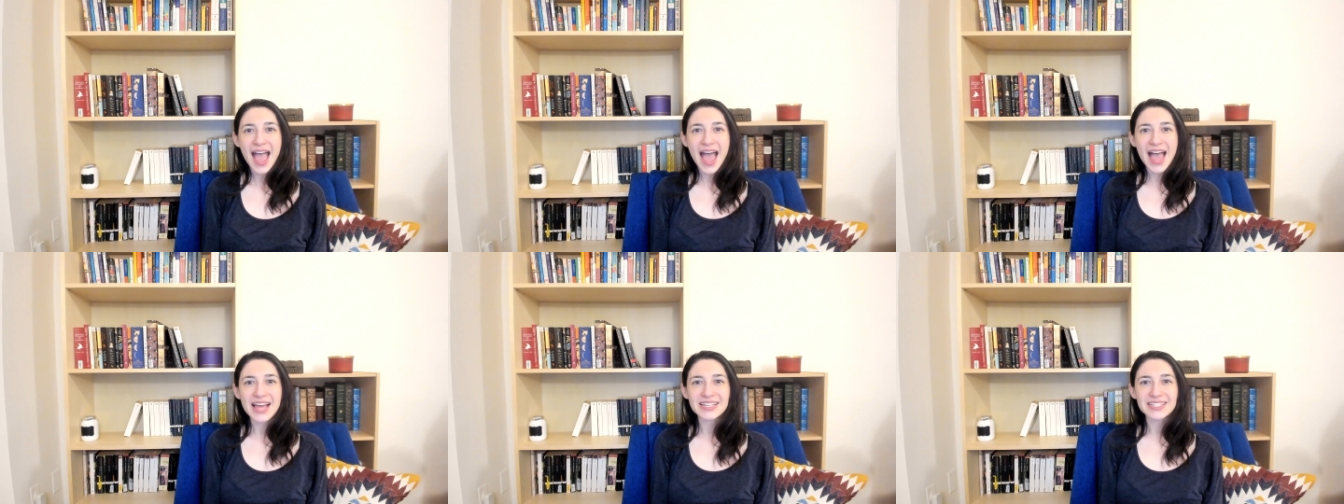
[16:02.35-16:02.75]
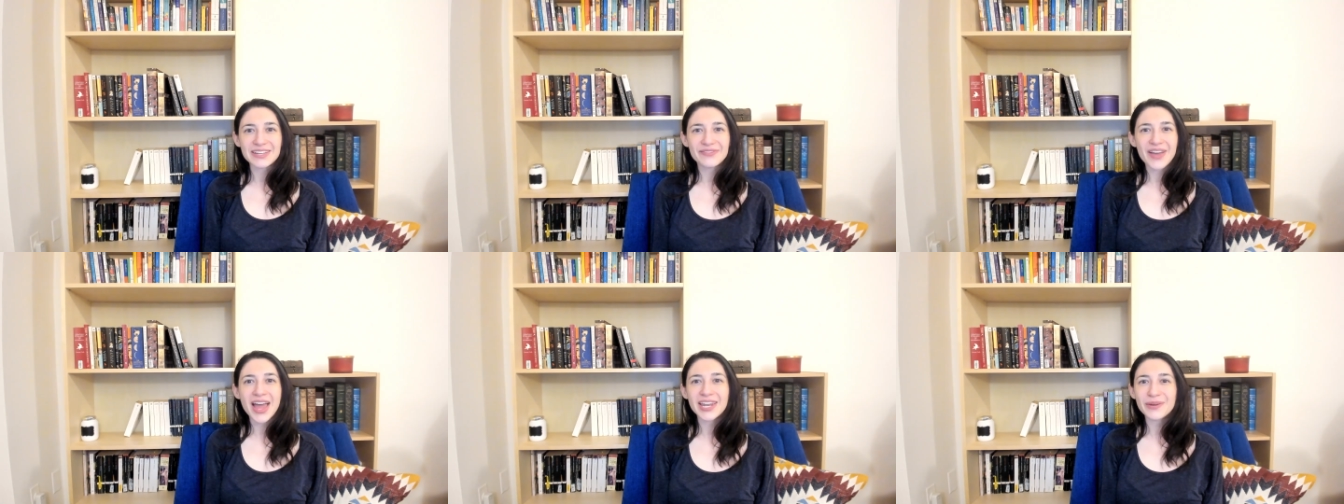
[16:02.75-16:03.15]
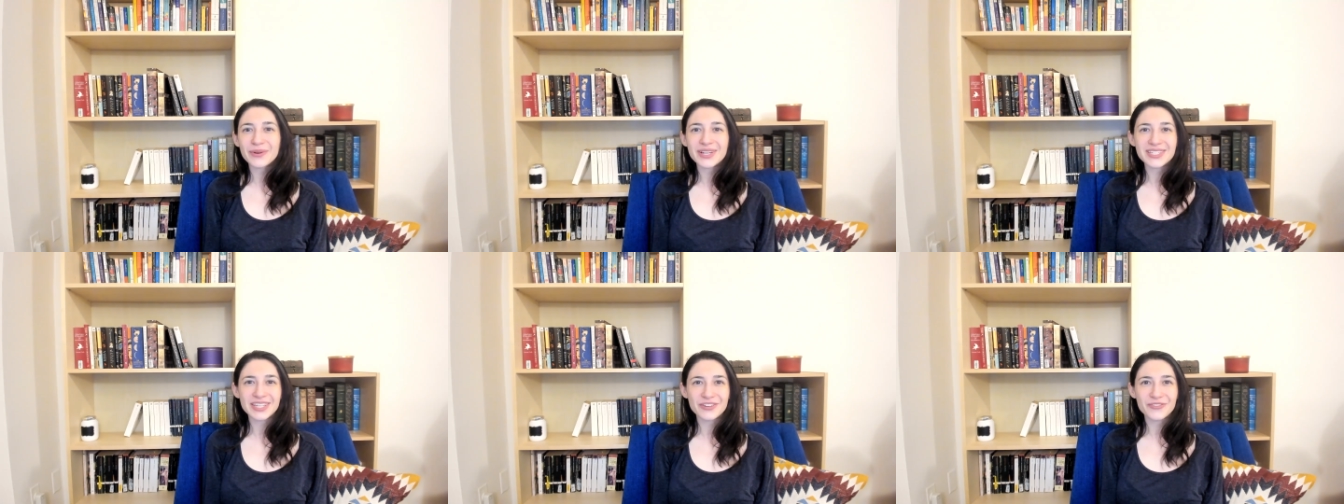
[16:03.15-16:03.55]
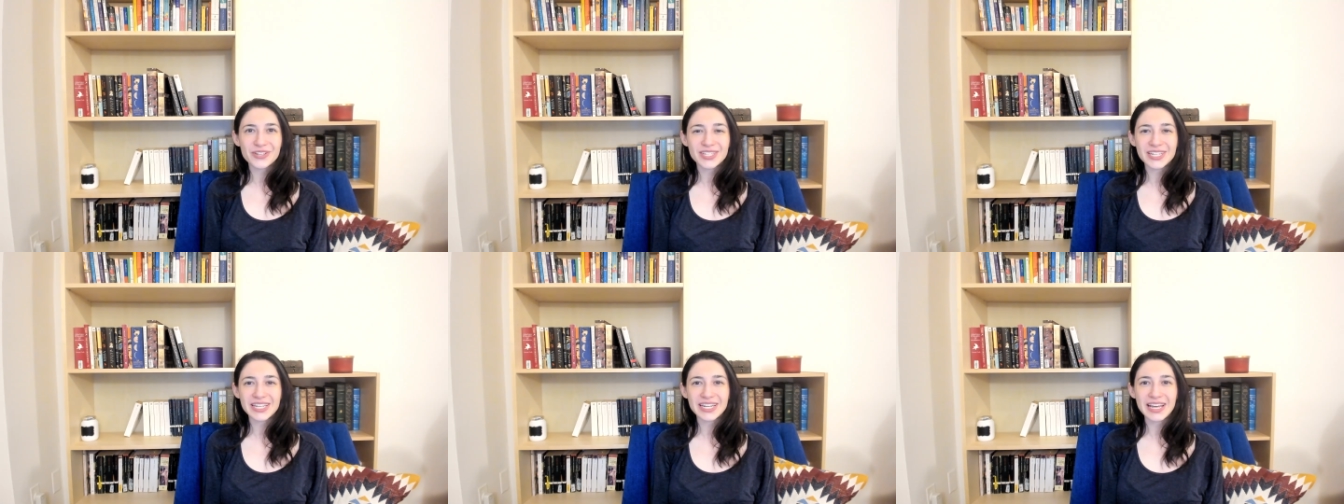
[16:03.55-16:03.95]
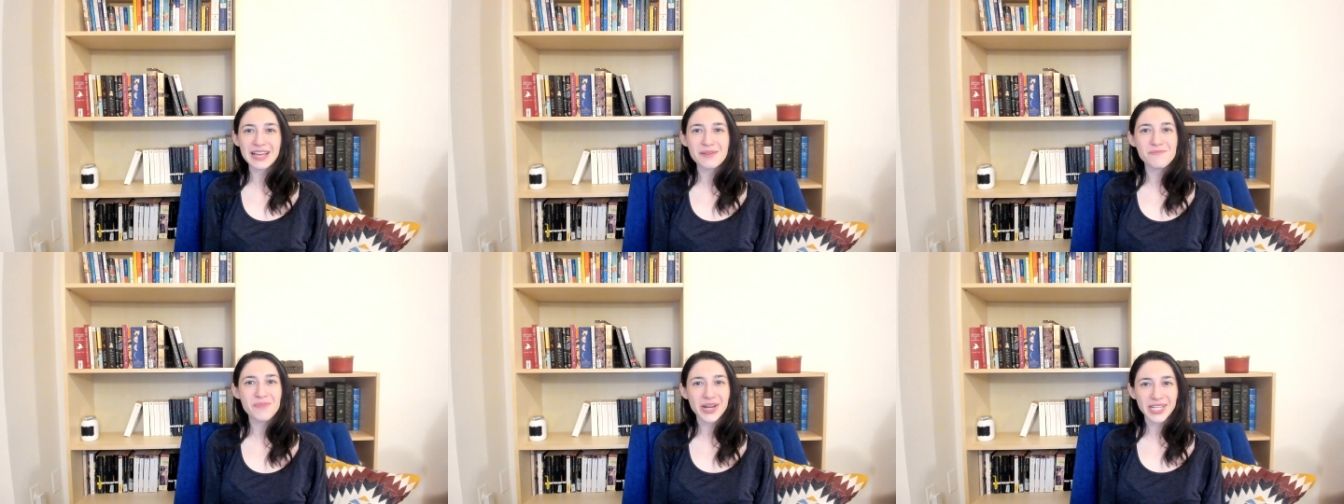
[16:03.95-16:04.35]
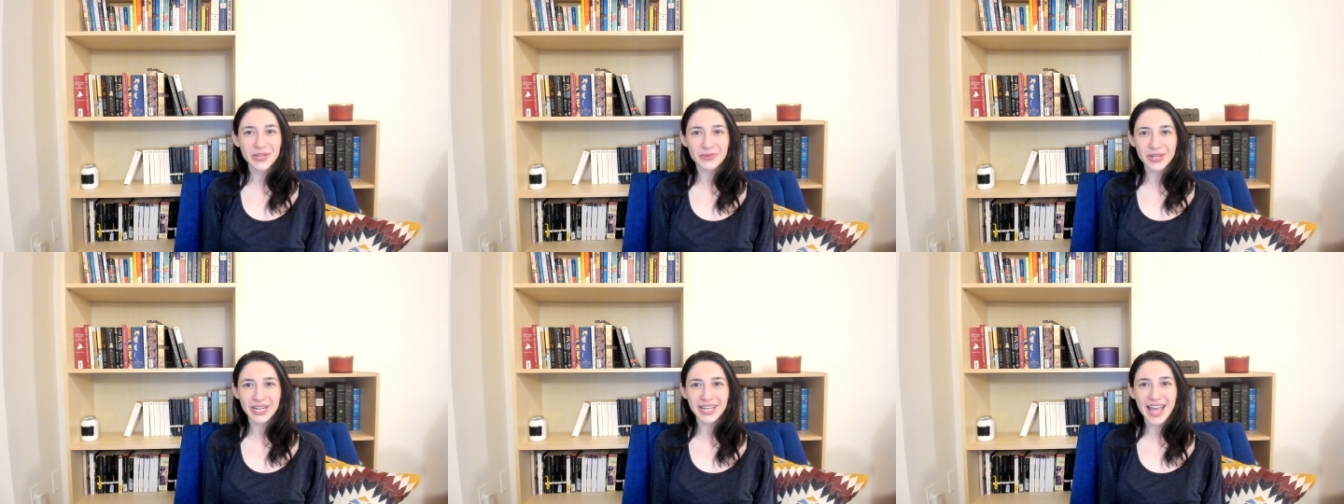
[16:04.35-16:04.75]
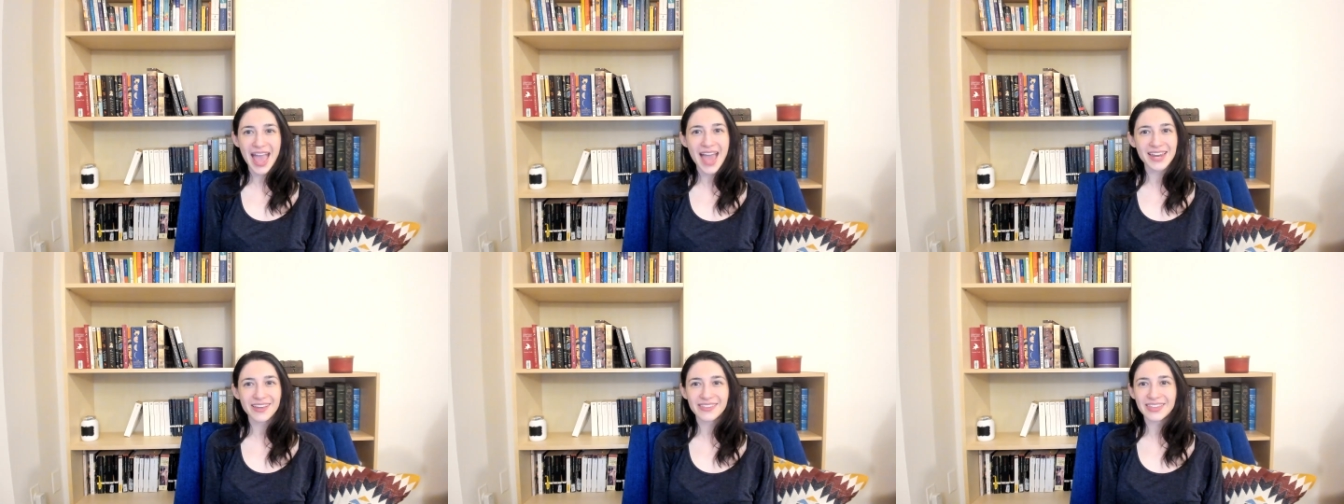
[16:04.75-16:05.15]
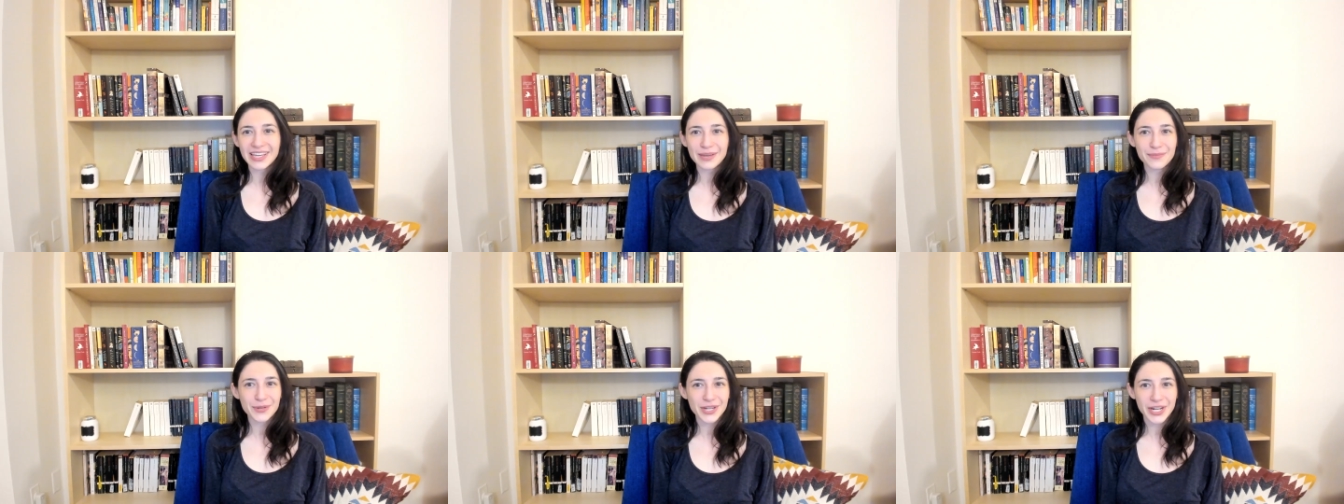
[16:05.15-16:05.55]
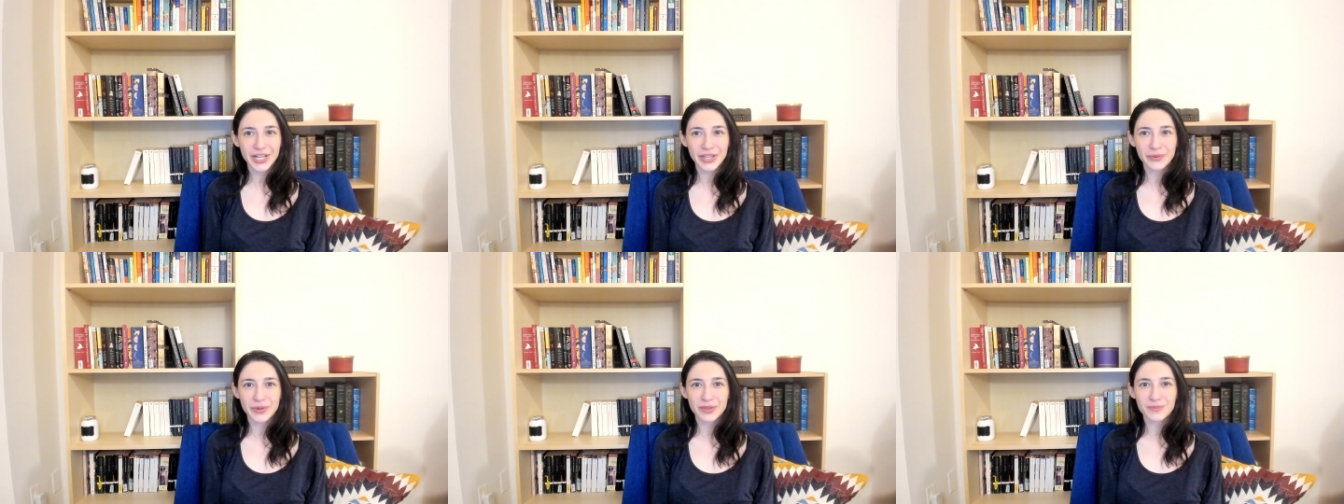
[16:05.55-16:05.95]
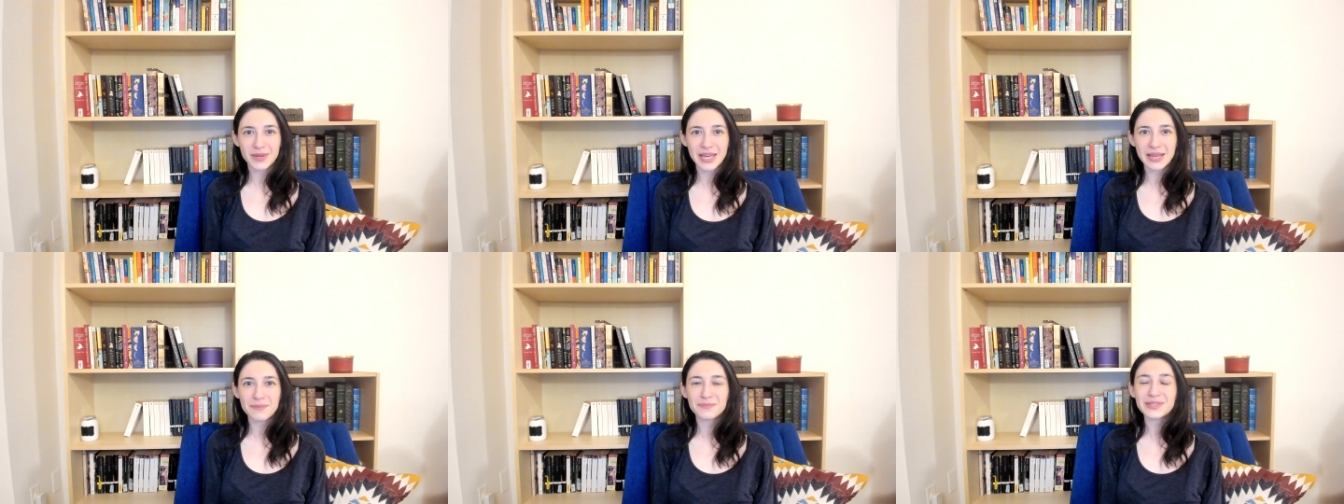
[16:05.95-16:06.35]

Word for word: And if anyone is interested in buddy reading anything in particular with me,